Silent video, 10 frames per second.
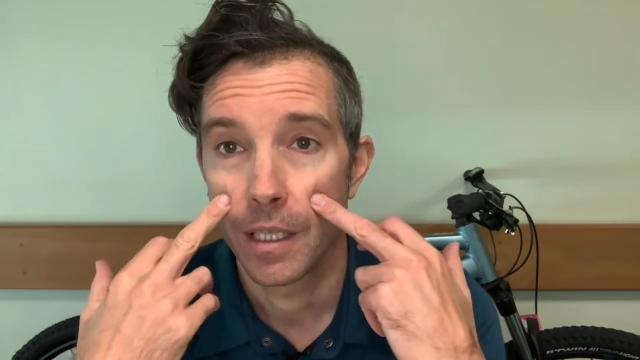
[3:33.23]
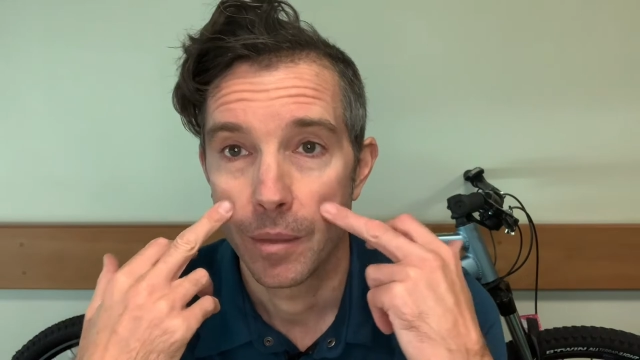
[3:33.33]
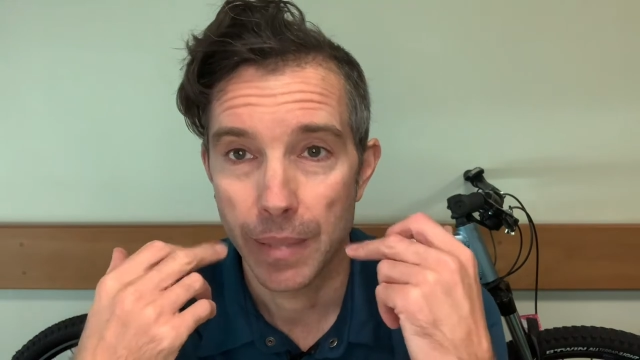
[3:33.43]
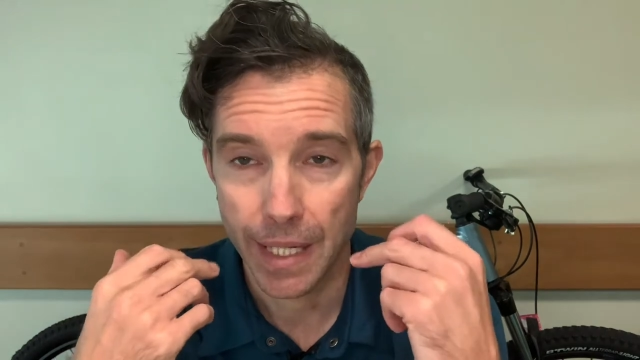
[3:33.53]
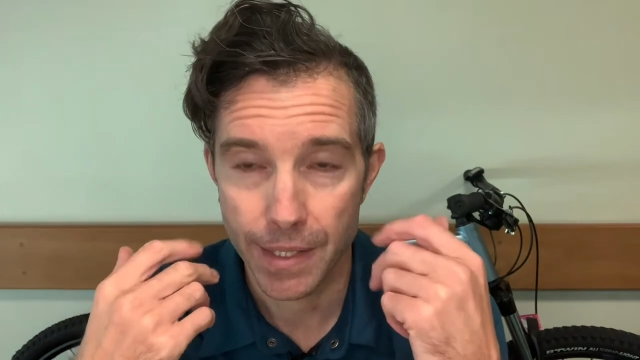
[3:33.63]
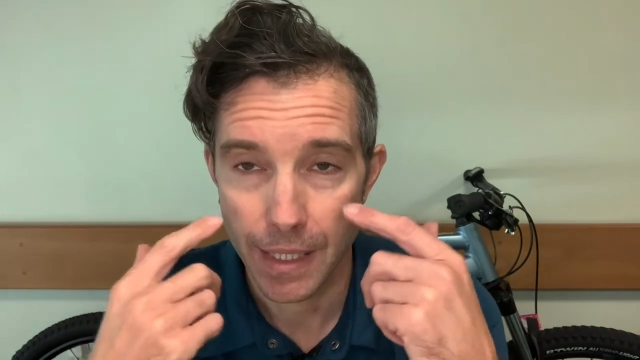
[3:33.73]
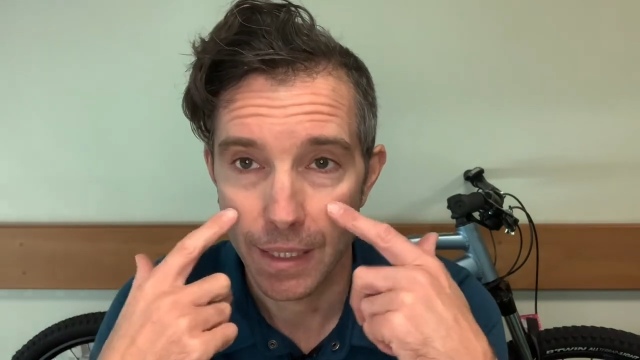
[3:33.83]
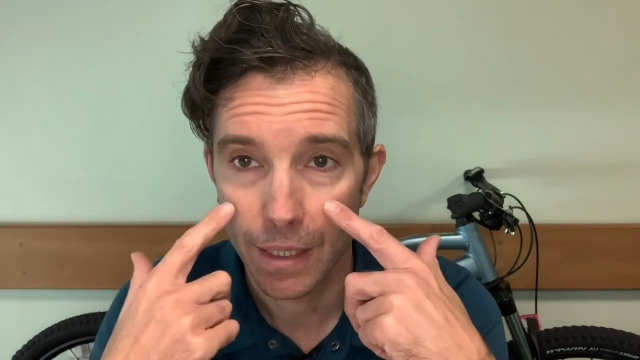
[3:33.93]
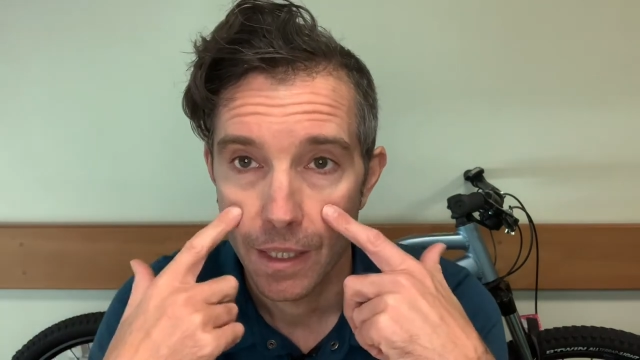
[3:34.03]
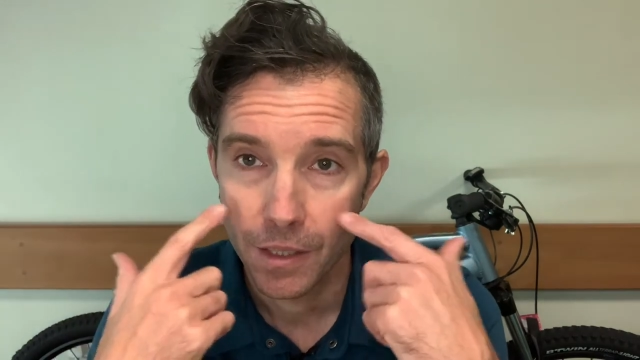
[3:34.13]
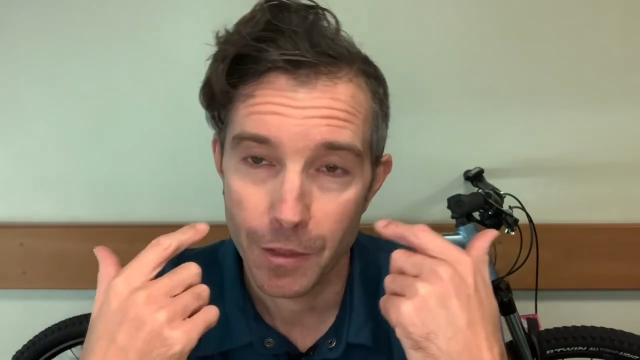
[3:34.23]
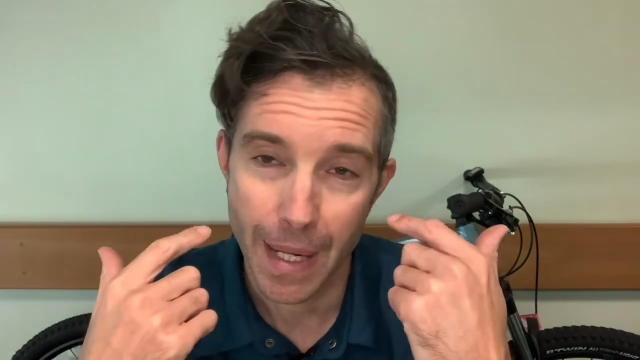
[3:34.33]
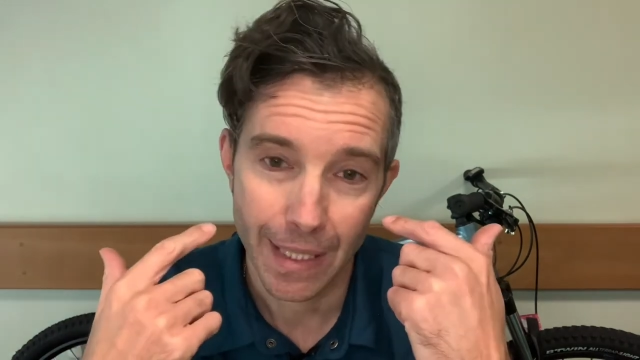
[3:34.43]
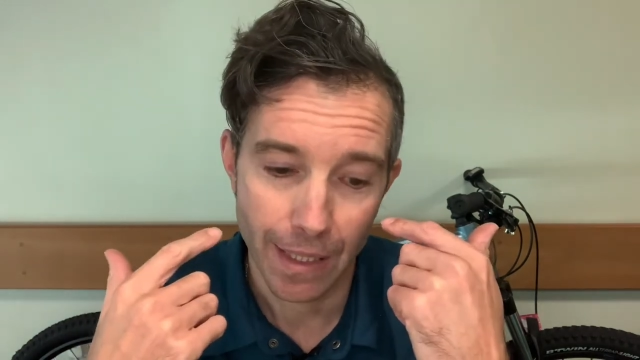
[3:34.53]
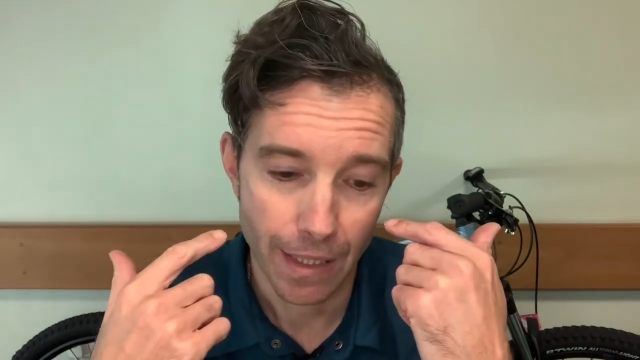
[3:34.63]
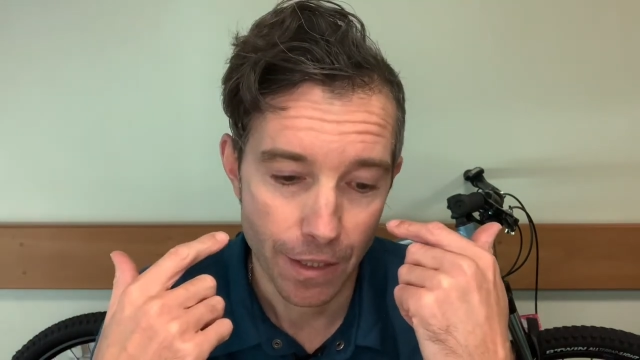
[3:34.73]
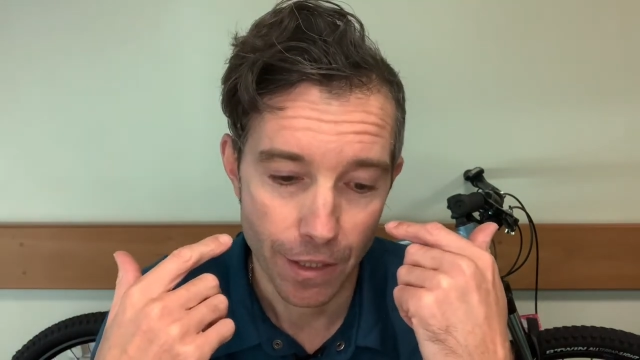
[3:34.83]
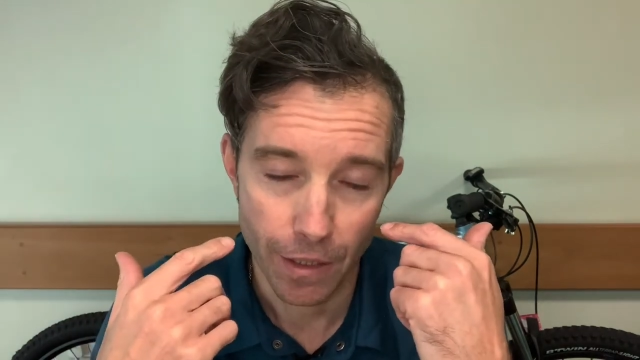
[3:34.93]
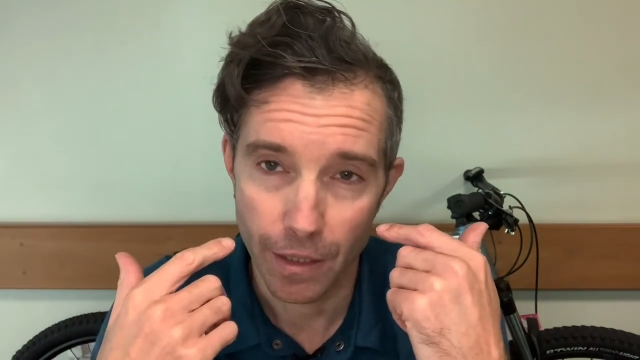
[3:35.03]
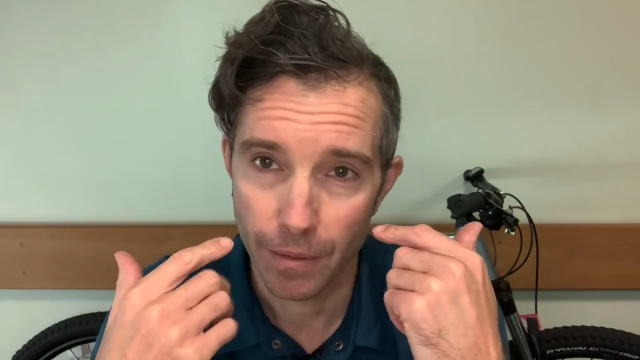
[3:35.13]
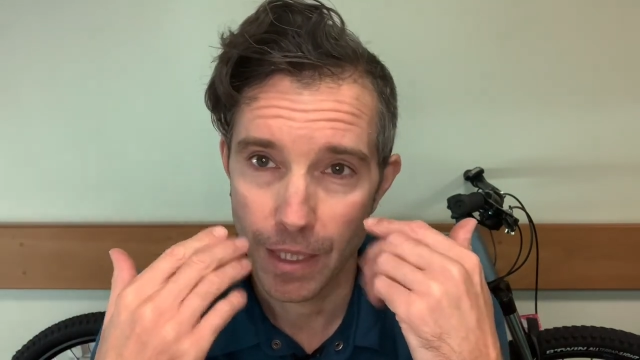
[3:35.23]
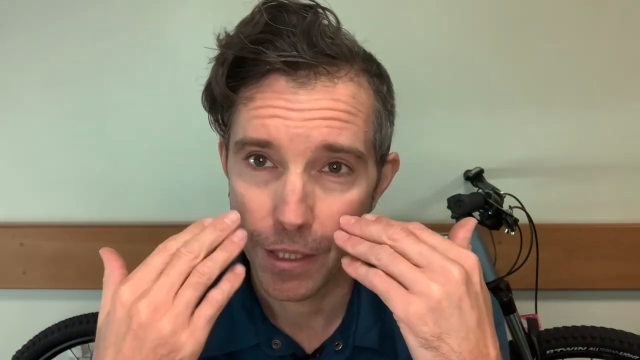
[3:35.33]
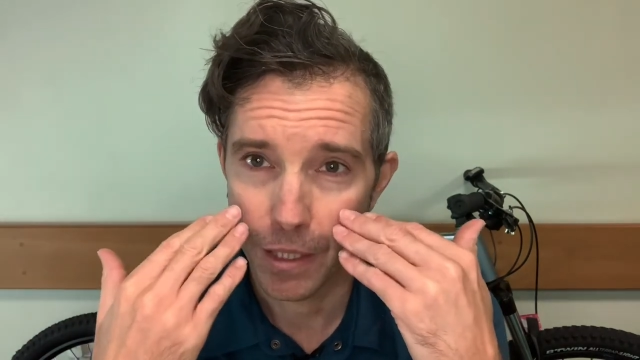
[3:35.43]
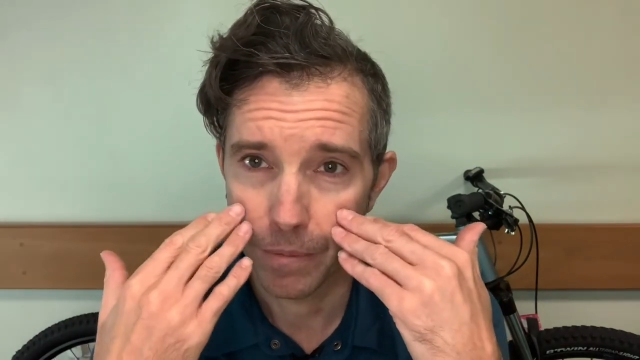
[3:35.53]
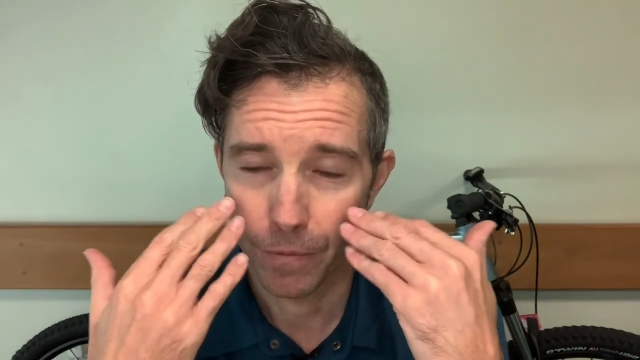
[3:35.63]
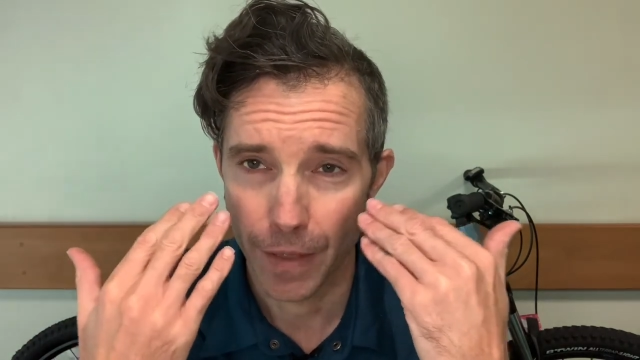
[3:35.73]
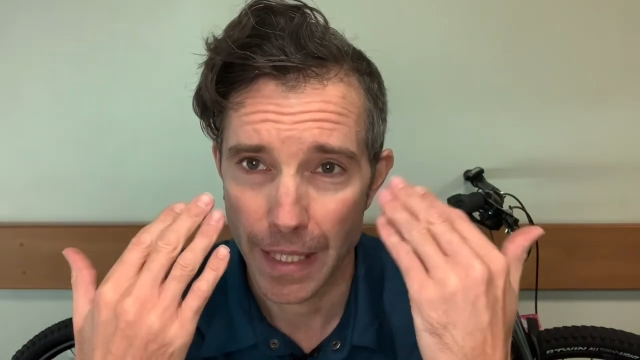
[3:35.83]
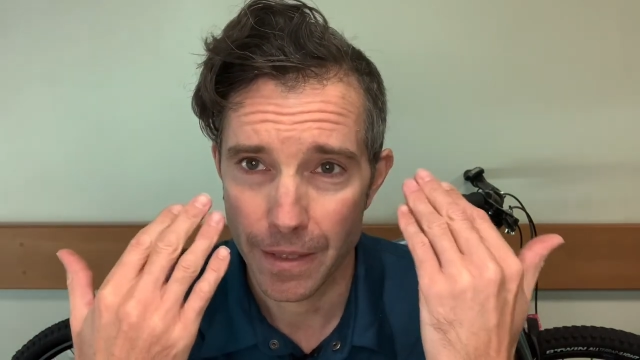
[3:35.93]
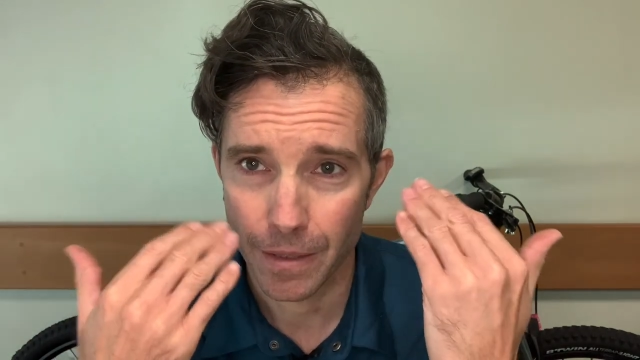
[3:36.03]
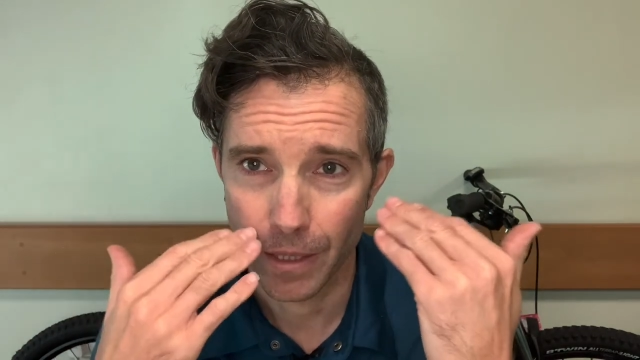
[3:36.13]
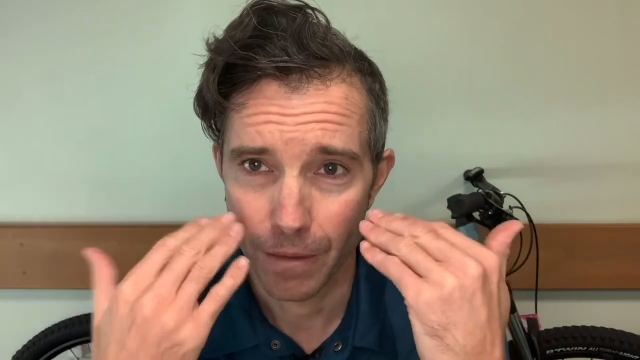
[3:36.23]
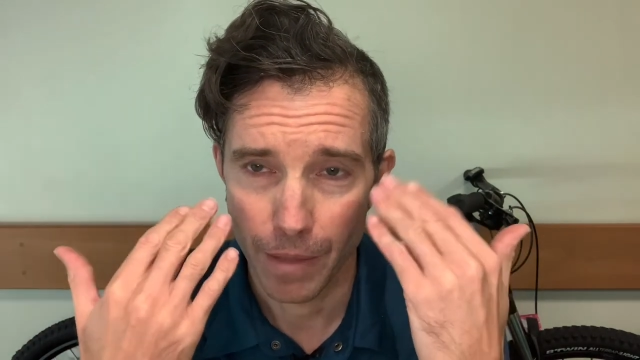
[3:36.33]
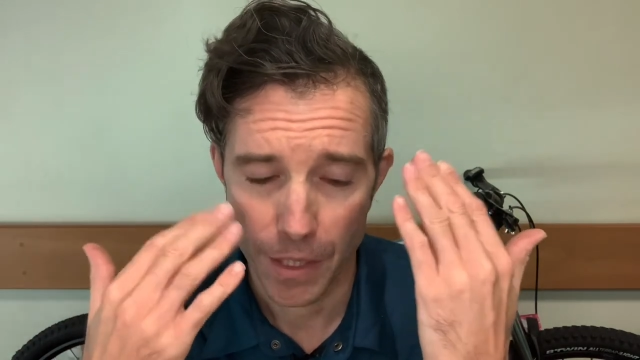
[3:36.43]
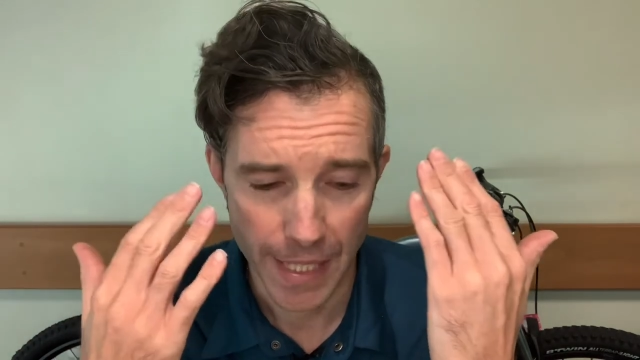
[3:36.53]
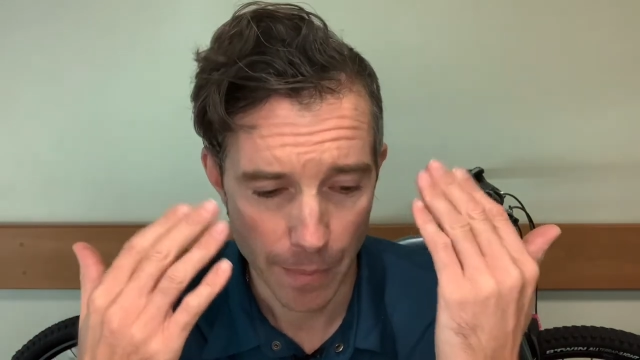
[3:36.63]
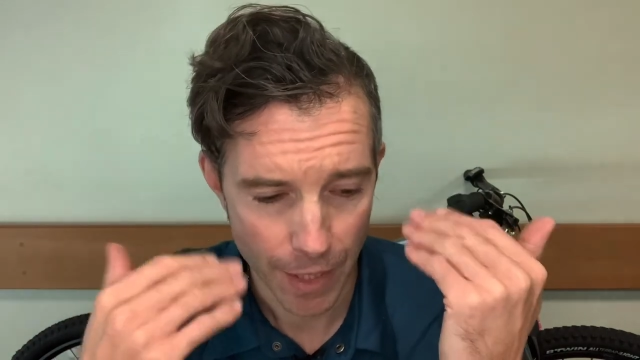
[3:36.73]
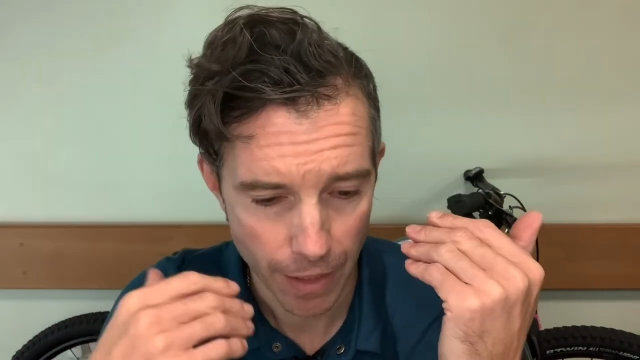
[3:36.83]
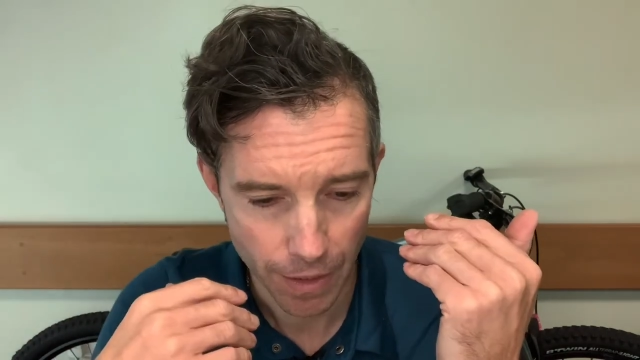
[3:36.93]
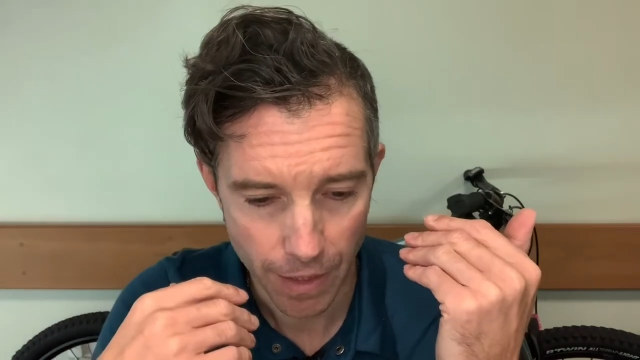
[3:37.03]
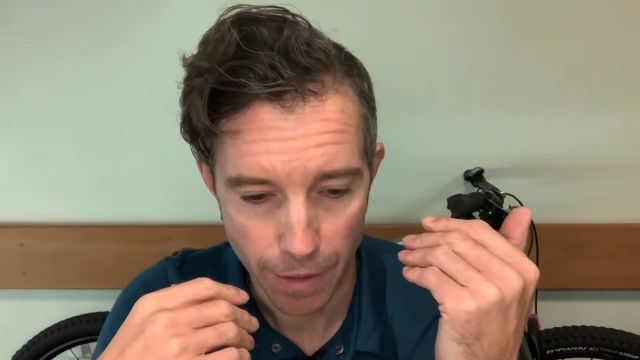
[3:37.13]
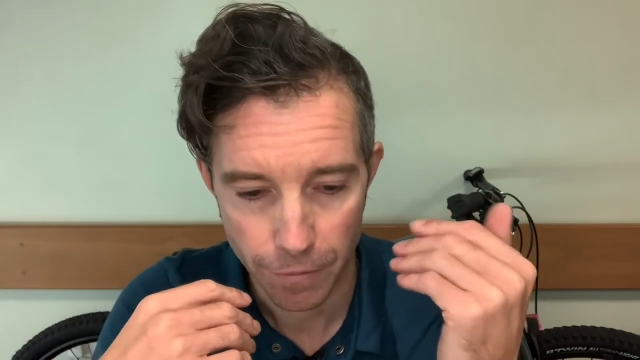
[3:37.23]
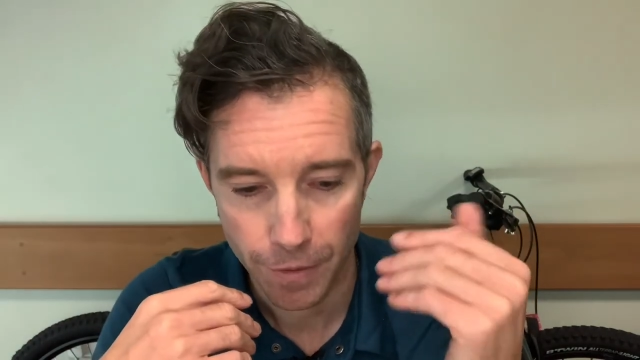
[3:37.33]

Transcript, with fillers: plastic smacking into your into your face and, and damaging yourself.